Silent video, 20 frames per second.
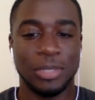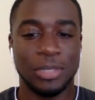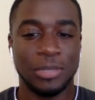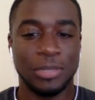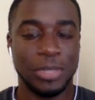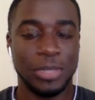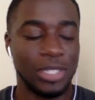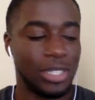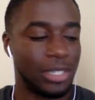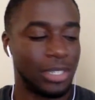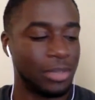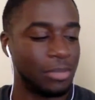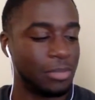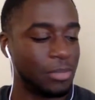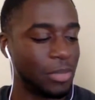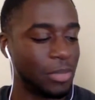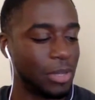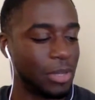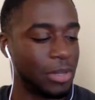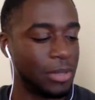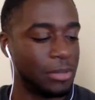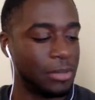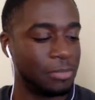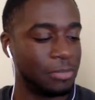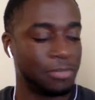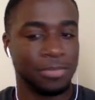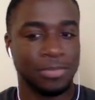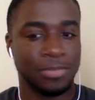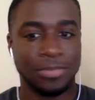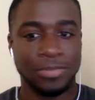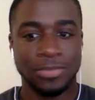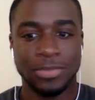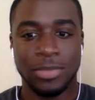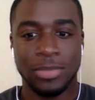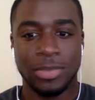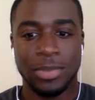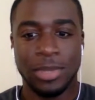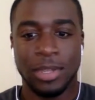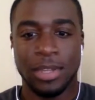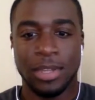It's really good. How
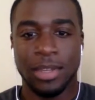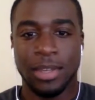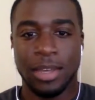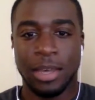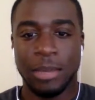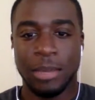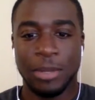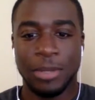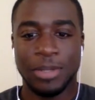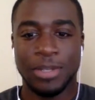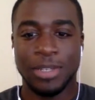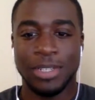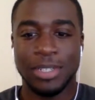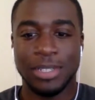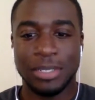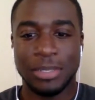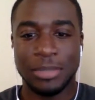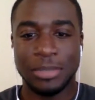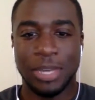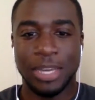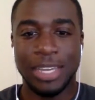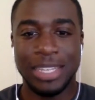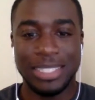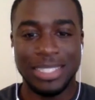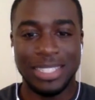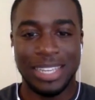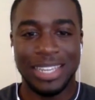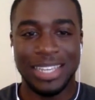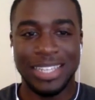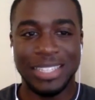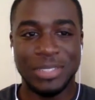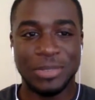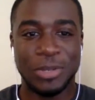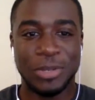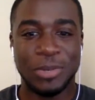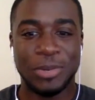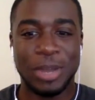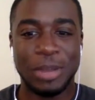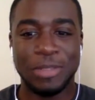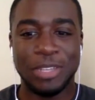about I guess you
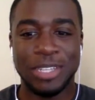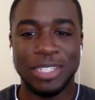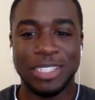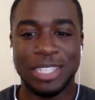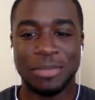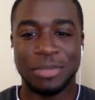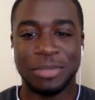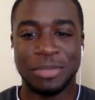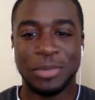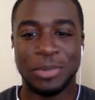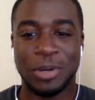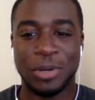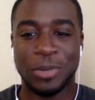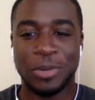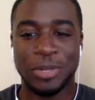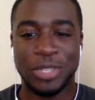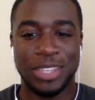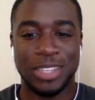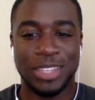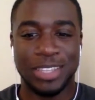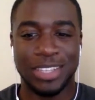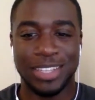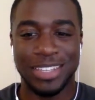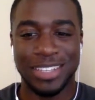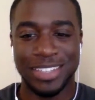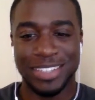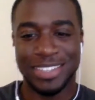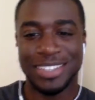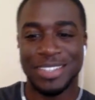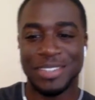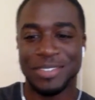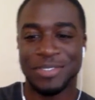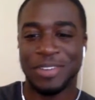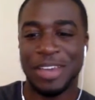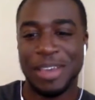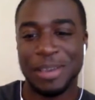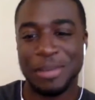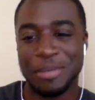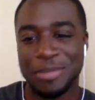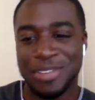want to wrap things up, Eduardo, with the
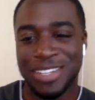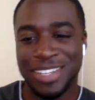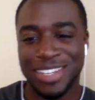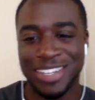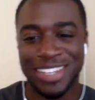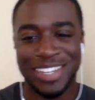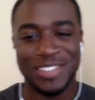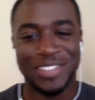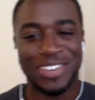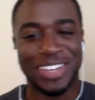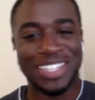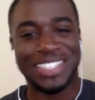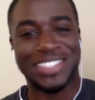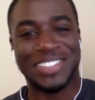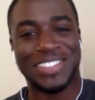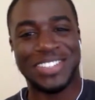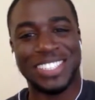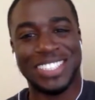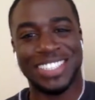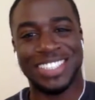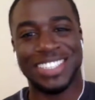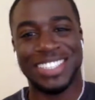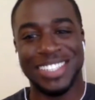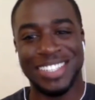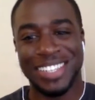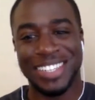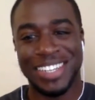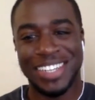famed advice question.